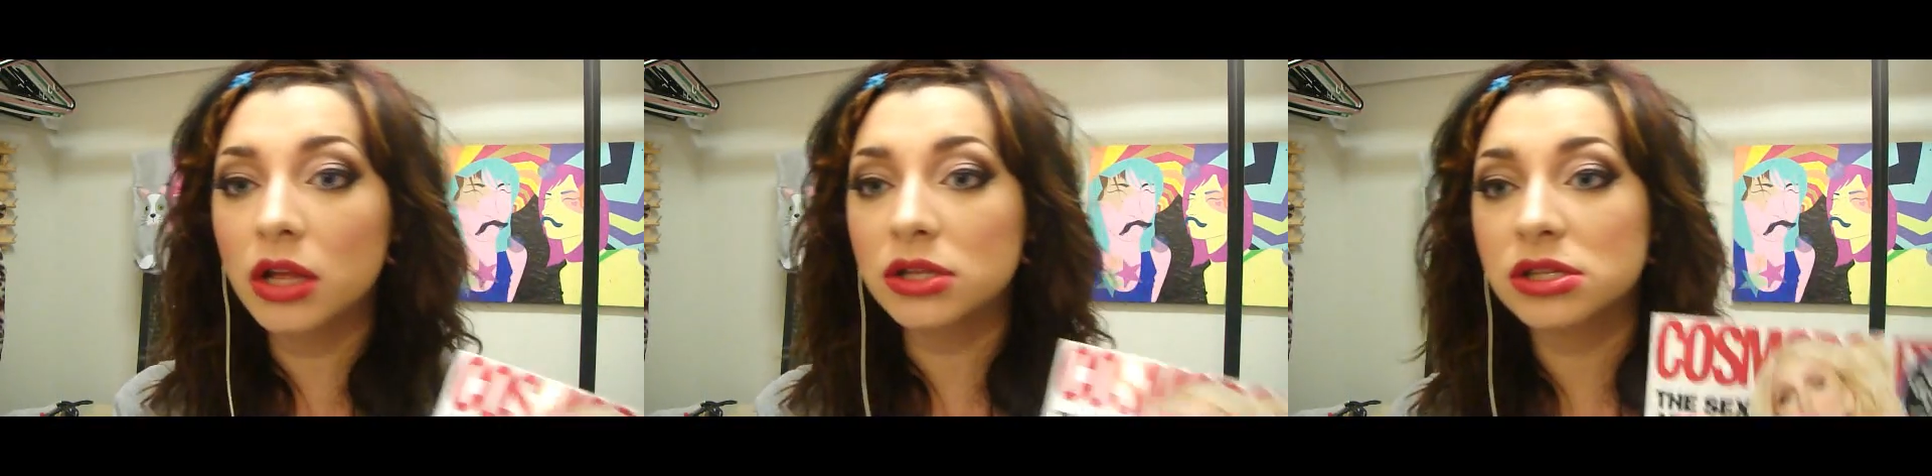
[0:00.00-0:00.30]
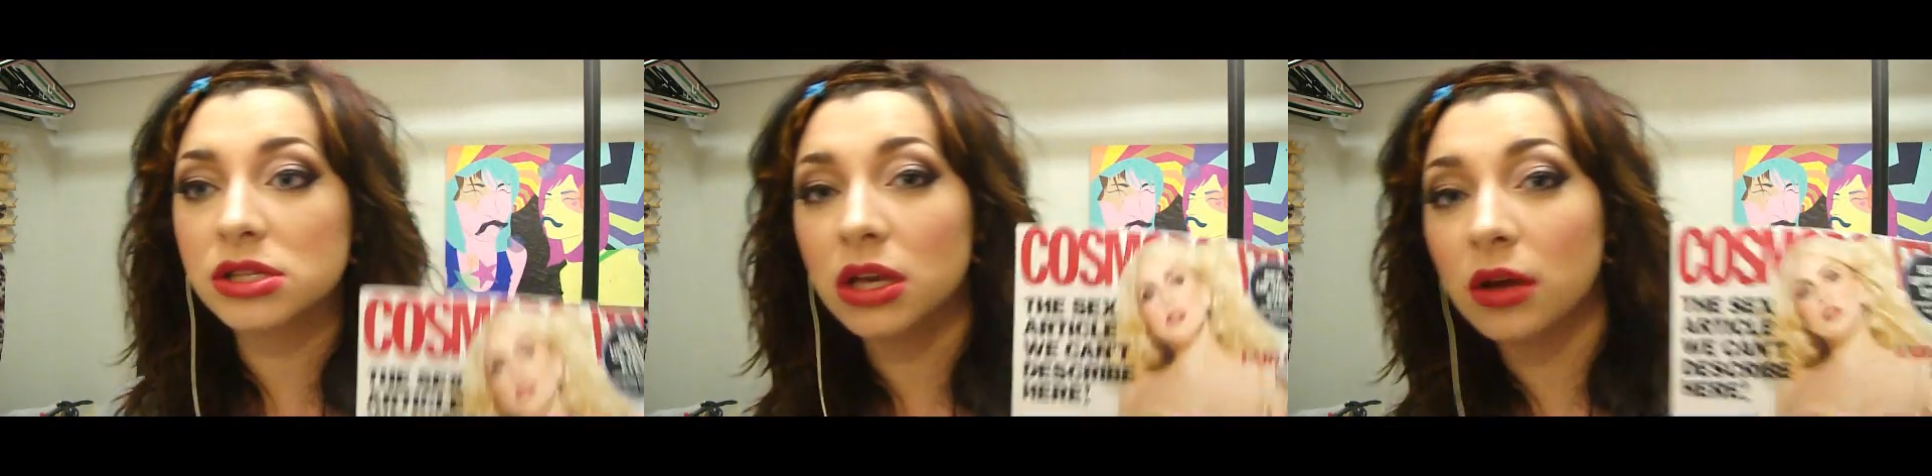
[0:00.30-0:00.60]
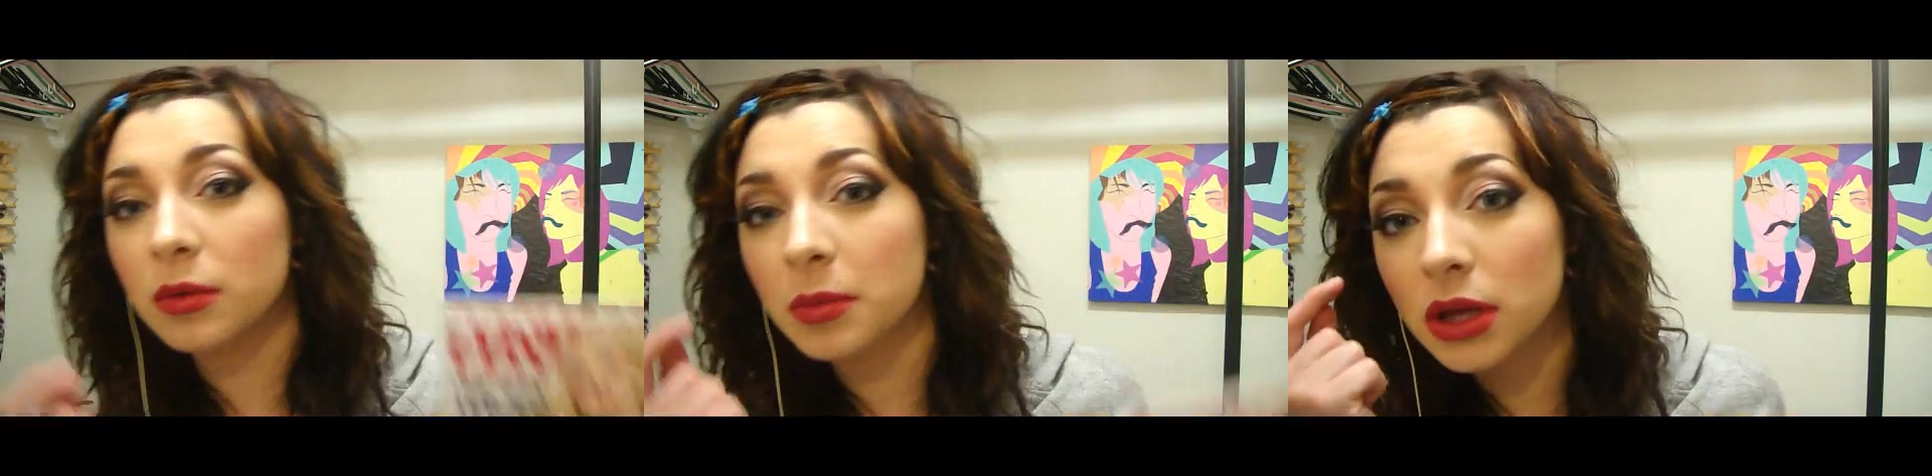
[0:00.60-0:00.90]
Let's see,
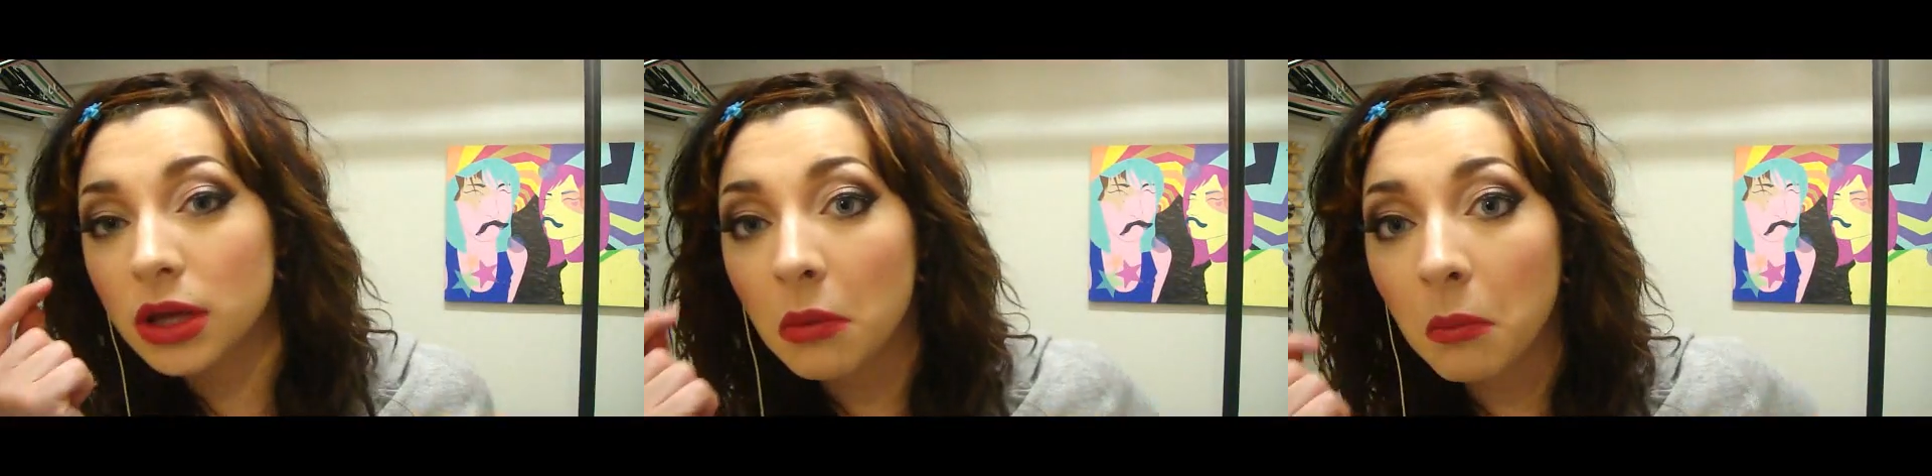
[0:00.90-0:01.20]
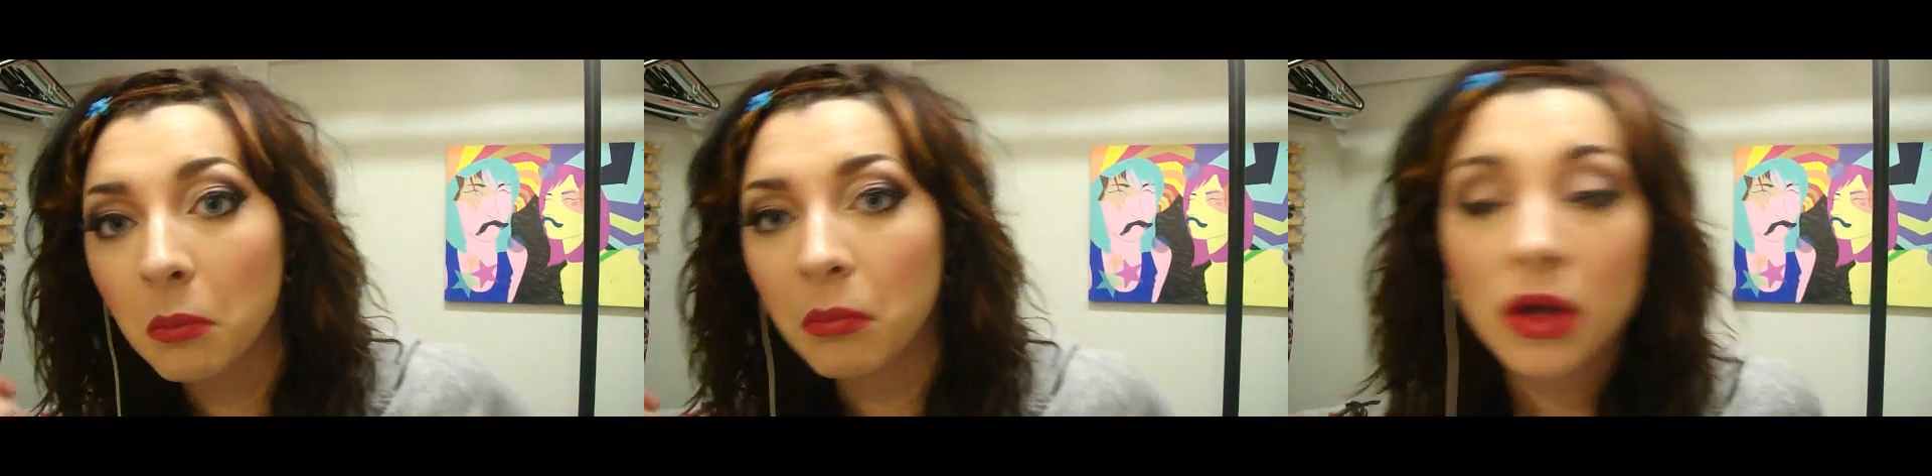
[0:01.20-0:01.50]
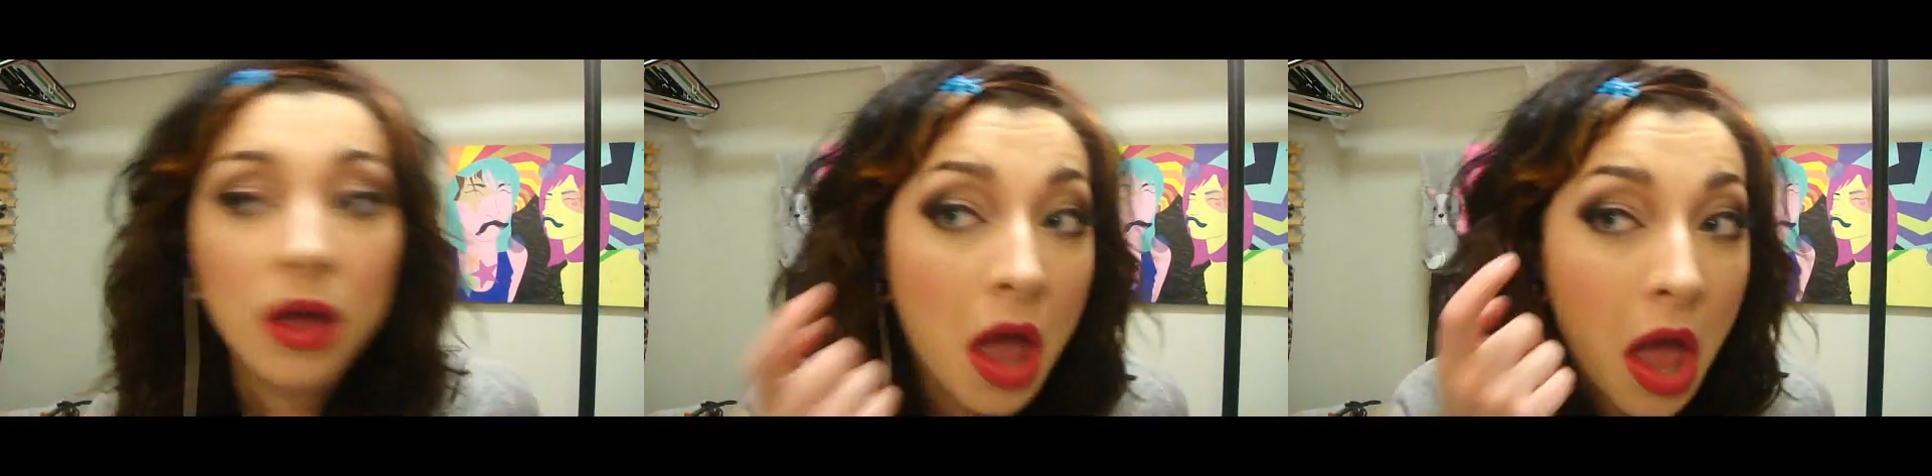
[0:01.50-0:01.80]
it would be
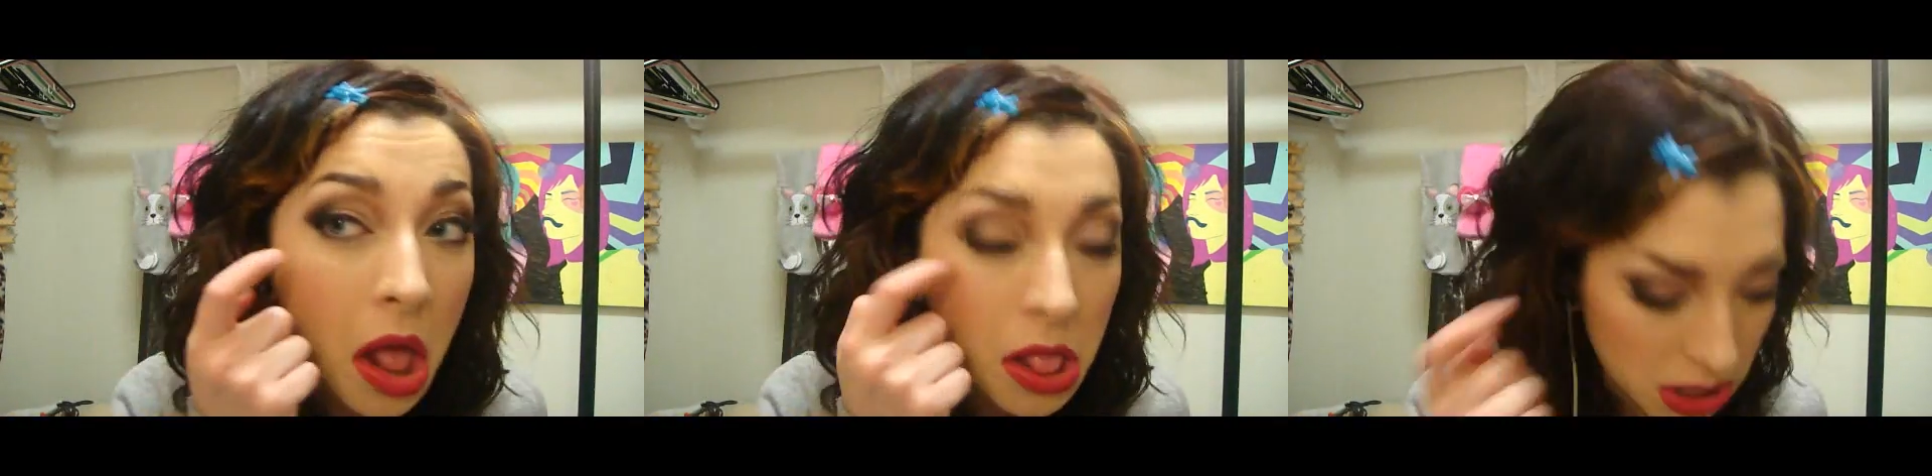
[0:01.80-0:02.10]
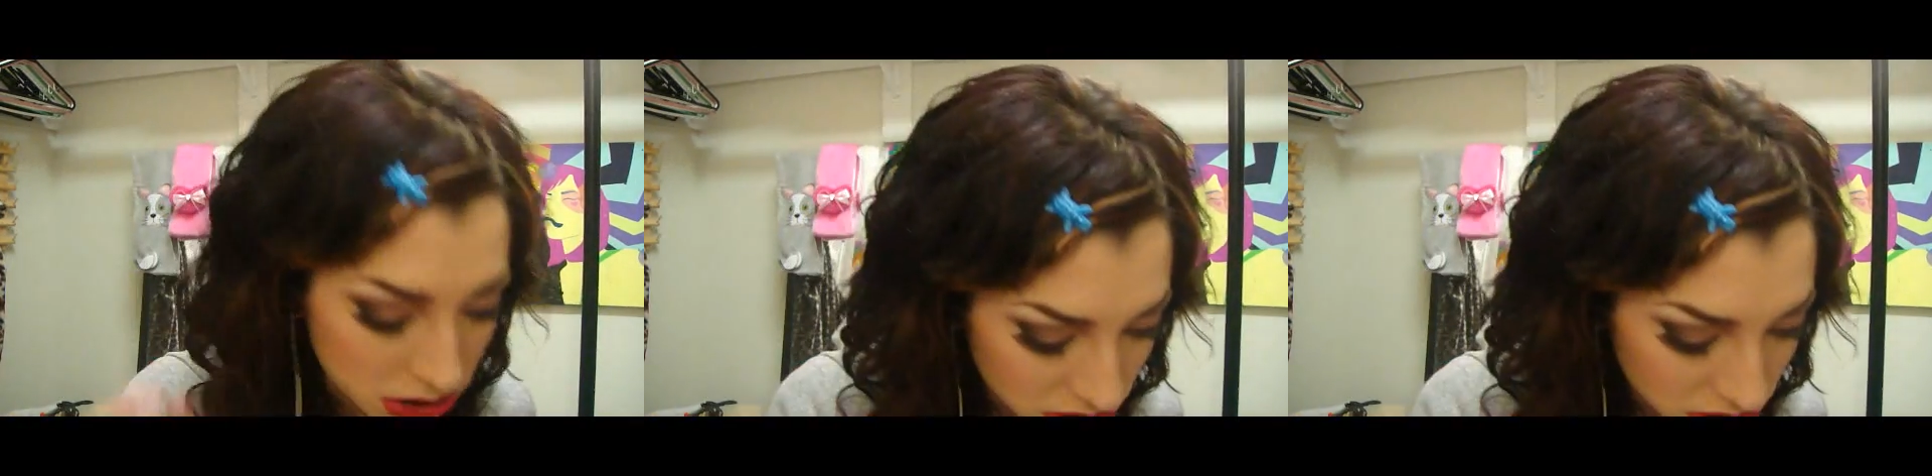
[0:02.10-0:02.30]
this